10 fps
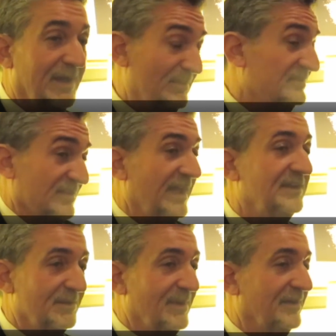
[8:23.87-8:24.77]
I'm
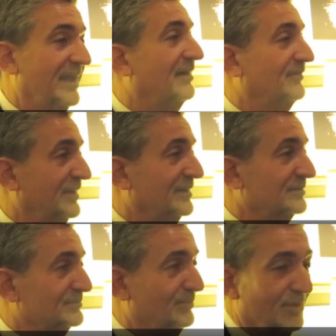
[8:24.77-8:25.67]
excited about having
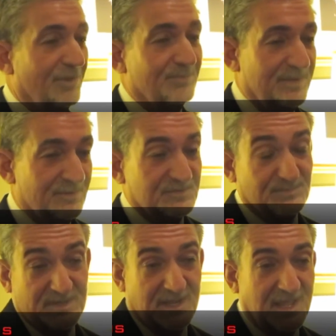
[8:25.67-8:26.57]
Paul Pierce,
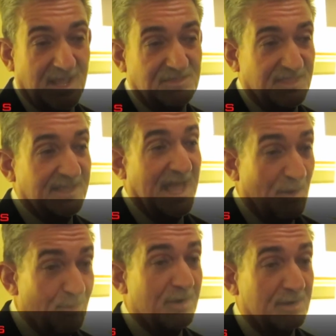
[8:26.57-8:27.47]
but I think
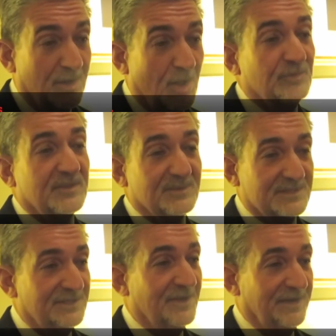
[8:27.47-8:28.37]
how we're
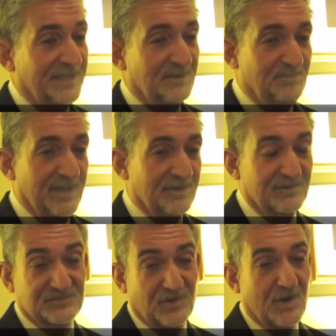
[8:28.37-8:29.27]
ultimately going to get
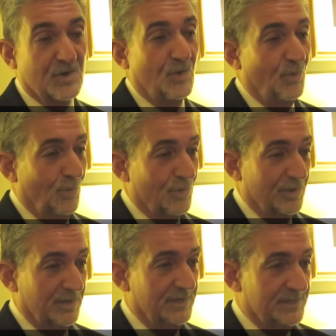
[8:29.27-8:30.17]
better is our
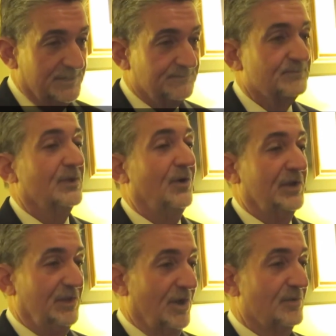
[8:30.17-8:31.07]
core,
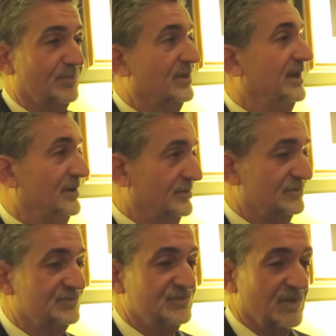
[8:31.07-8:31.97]
our young
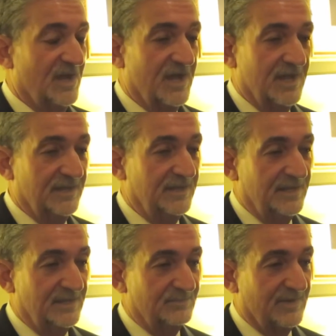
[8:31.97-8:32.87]
players, John
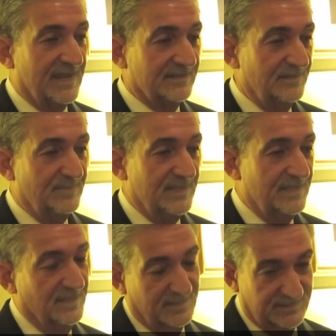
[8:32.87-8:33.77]
and Bradley
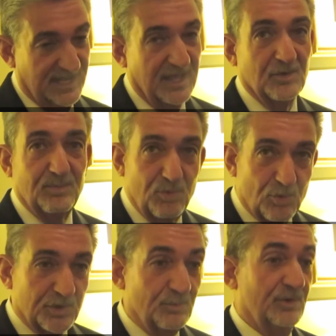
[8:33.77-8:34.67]
Beal and Otto
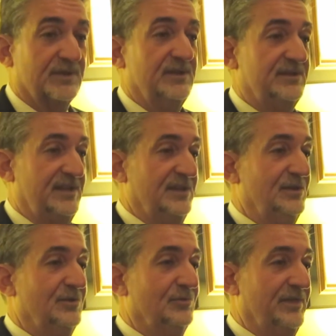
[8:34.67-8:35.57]
Porter, will
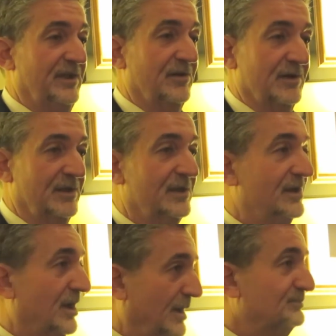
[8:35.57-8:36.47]
continue their
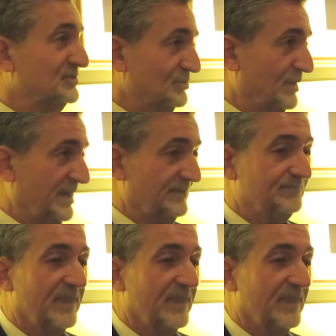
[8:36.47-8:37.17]
upswing.